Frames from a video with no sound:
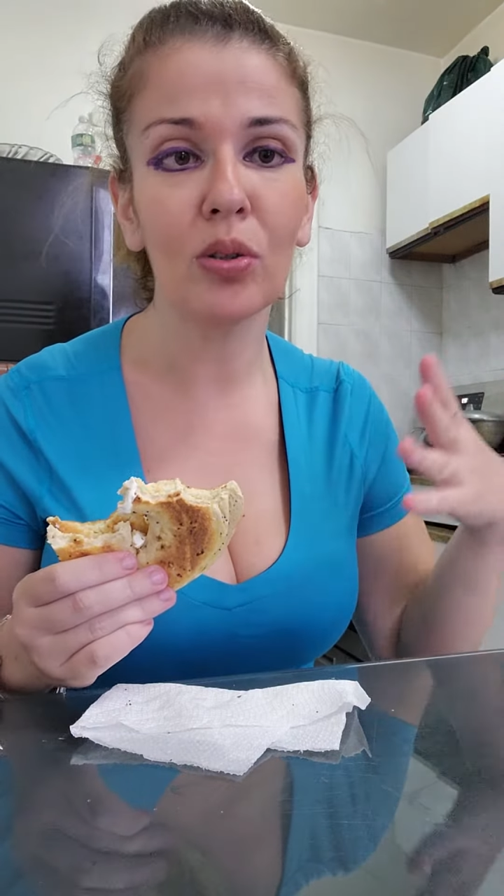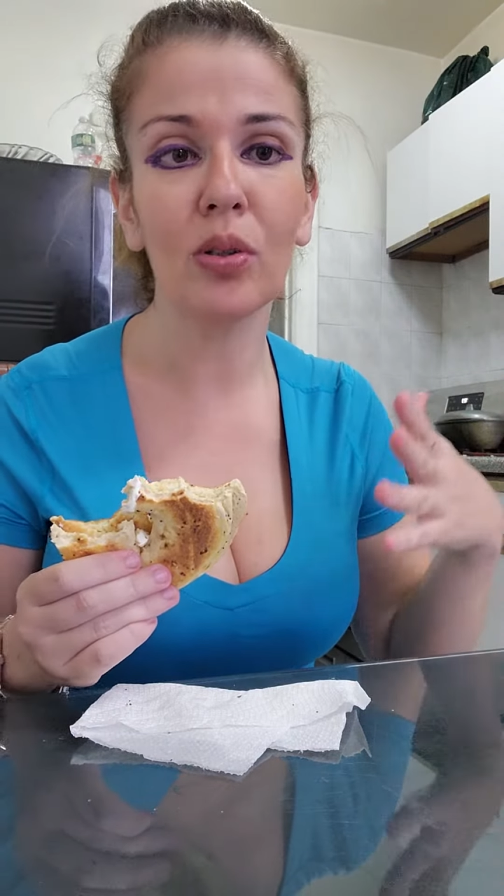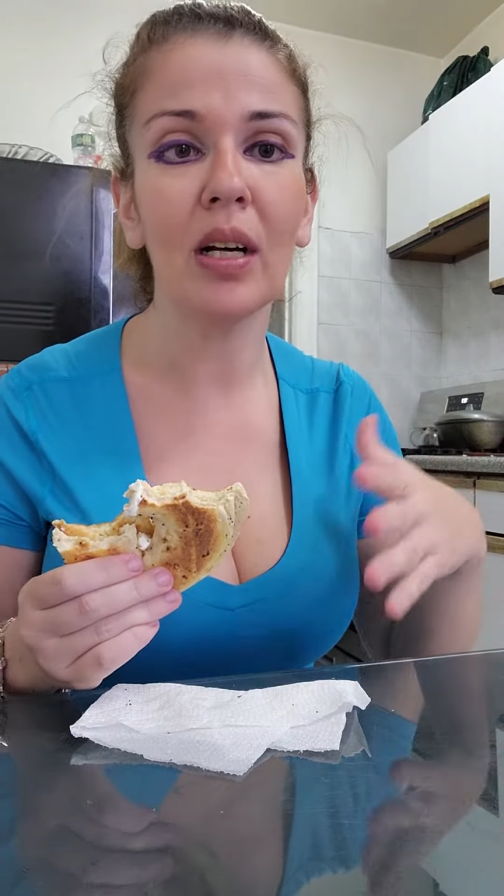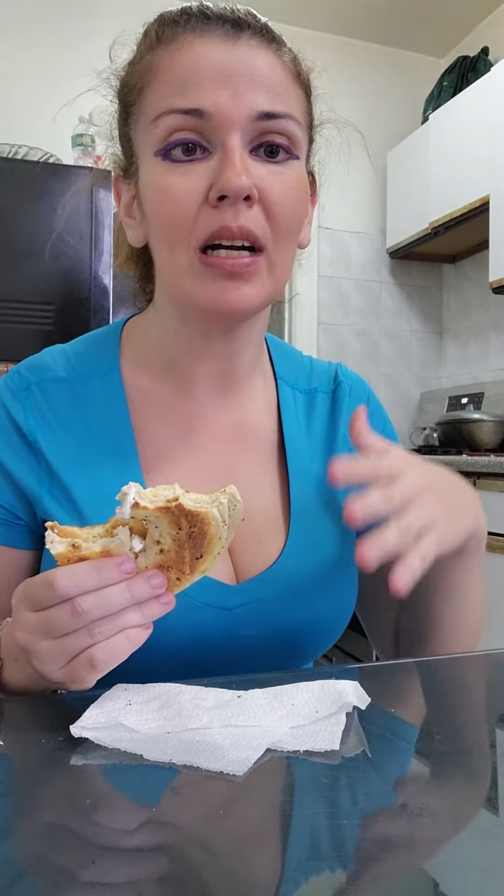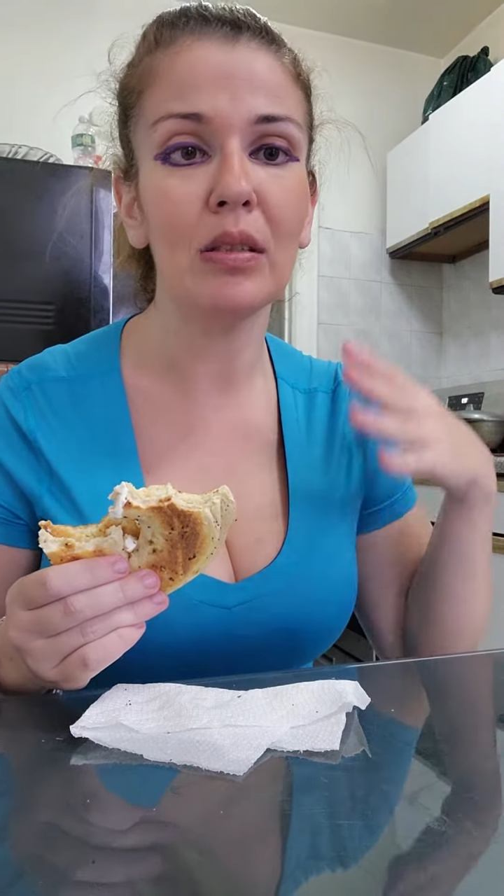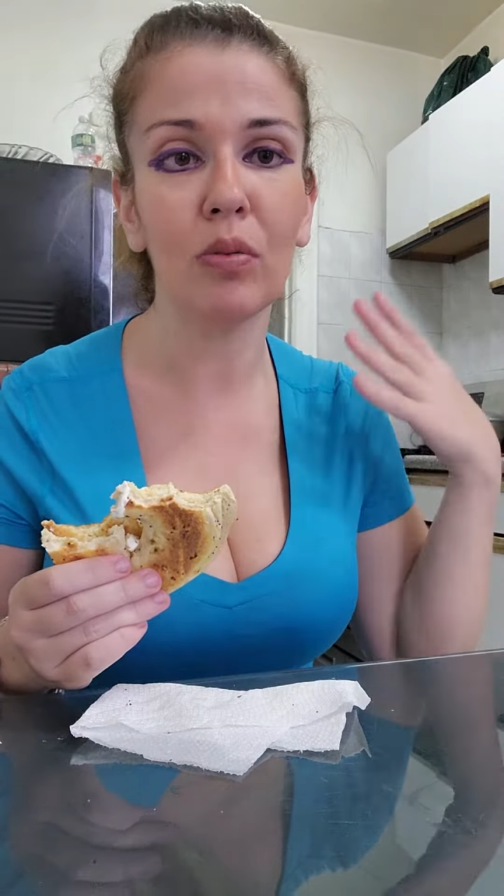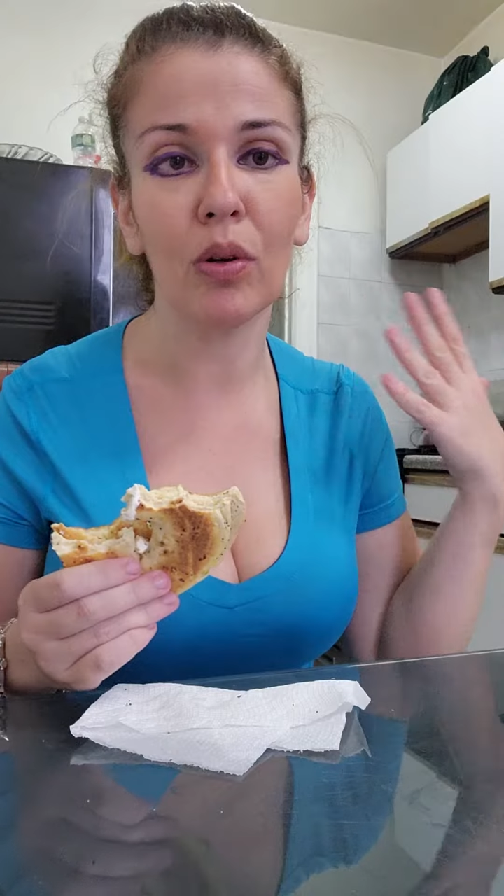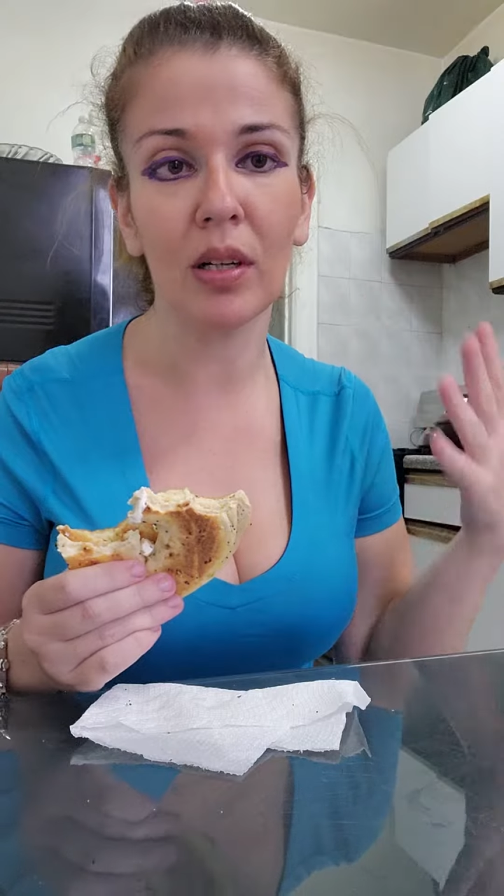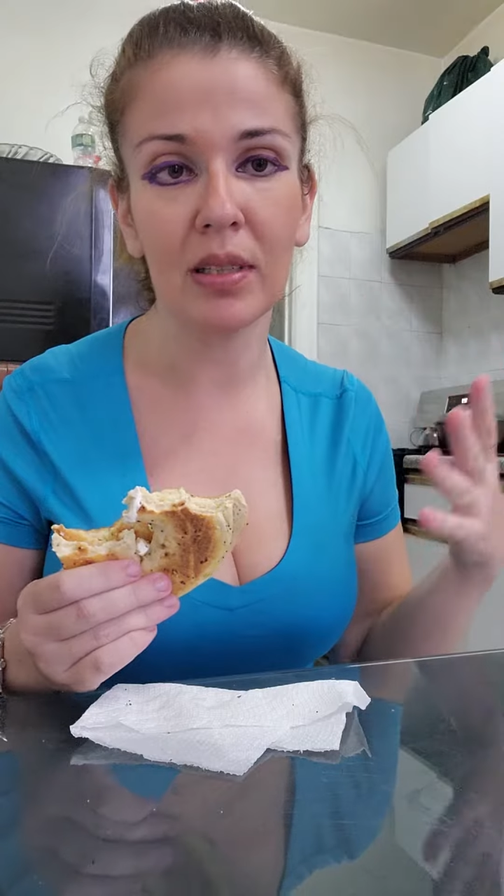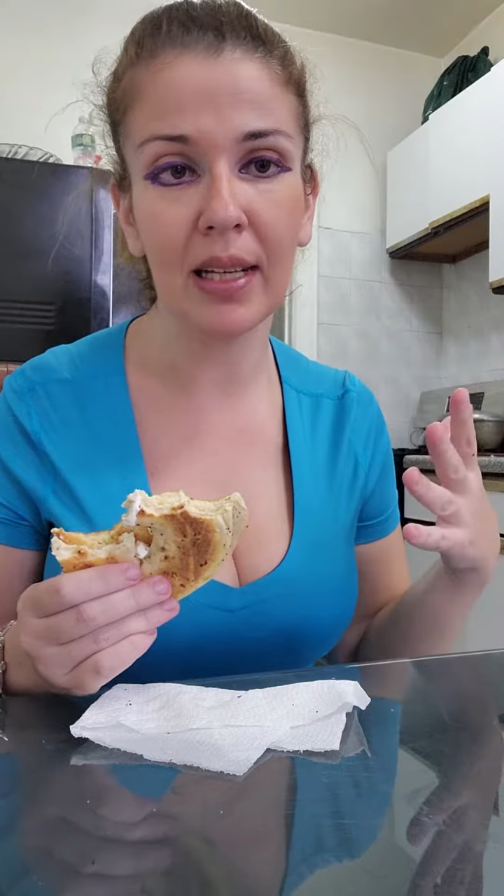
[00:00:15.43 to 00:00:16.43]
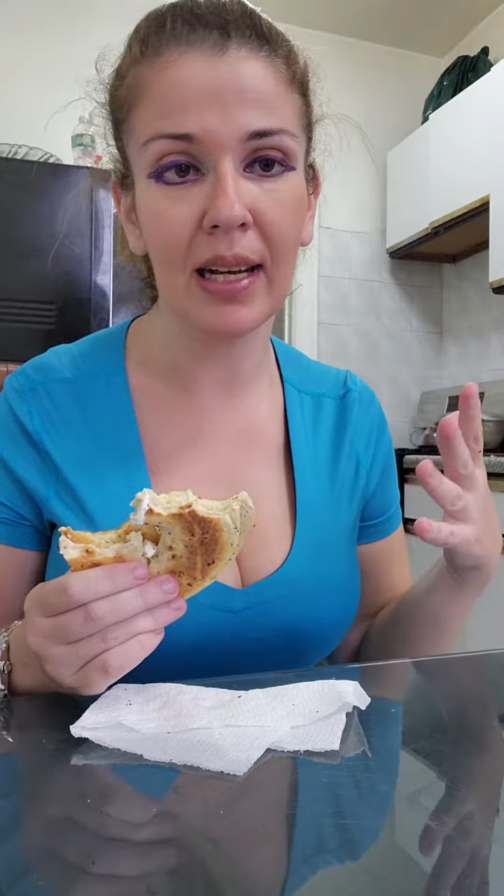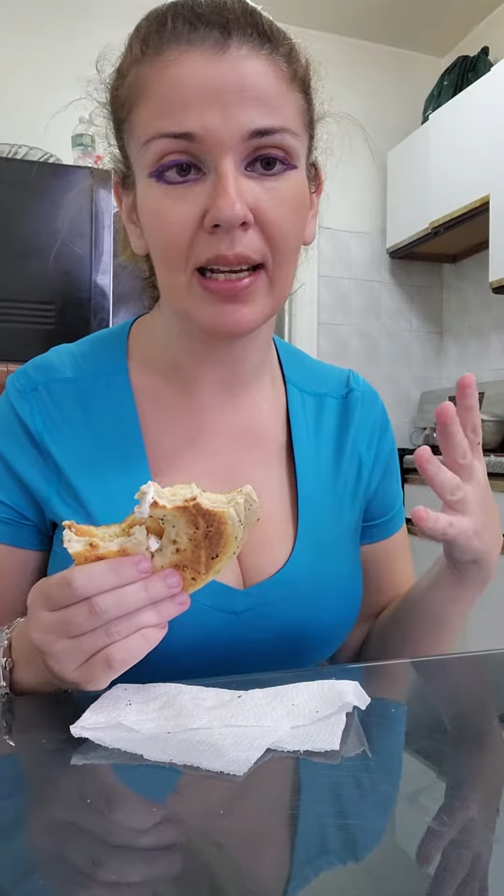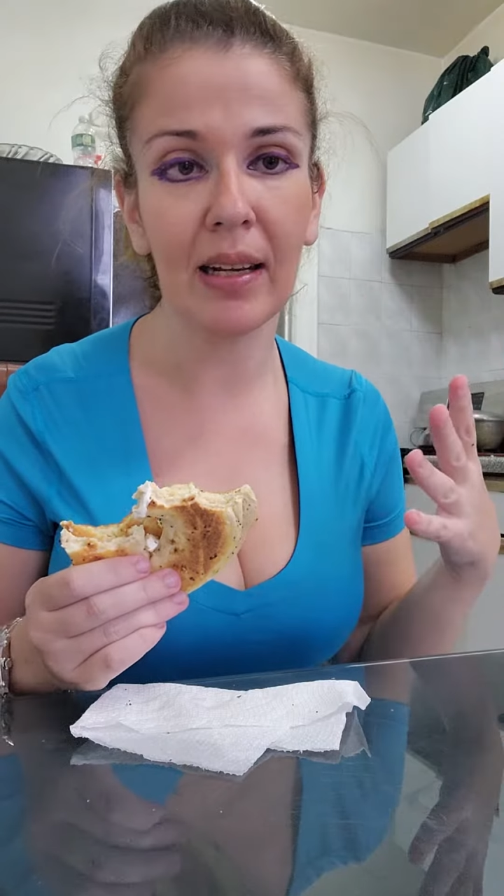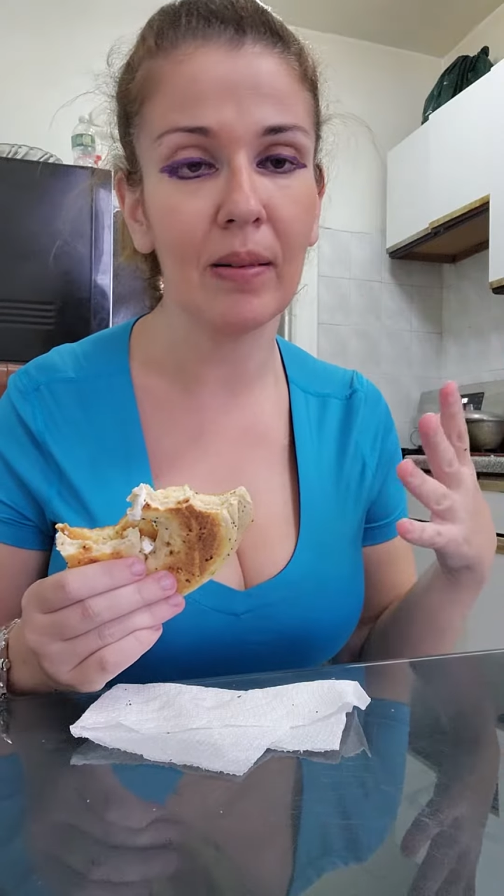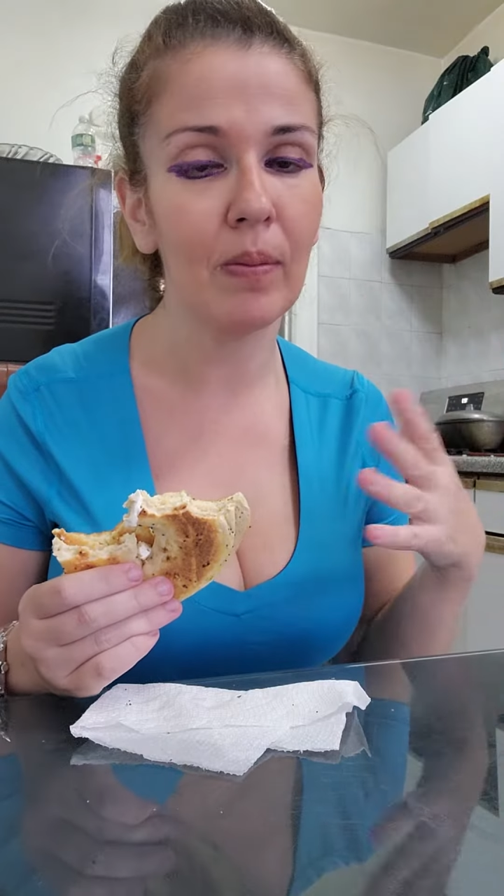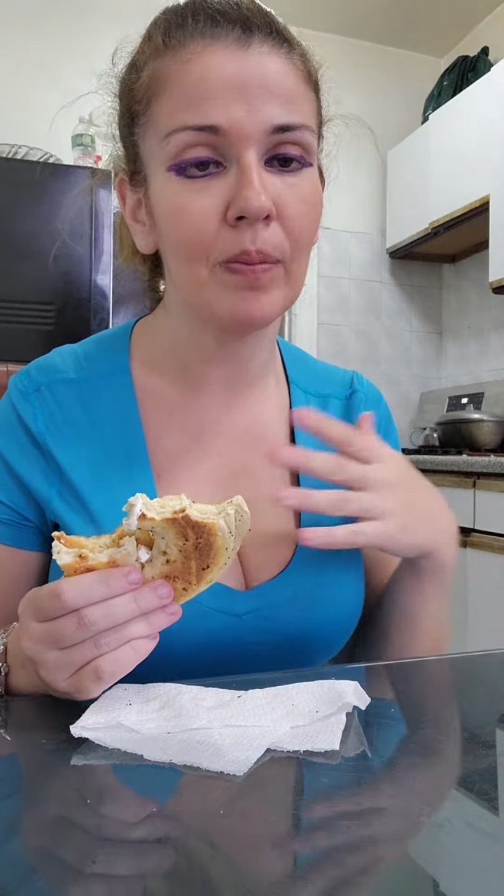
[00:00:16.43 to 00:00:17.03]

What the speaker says: to you guys for a second.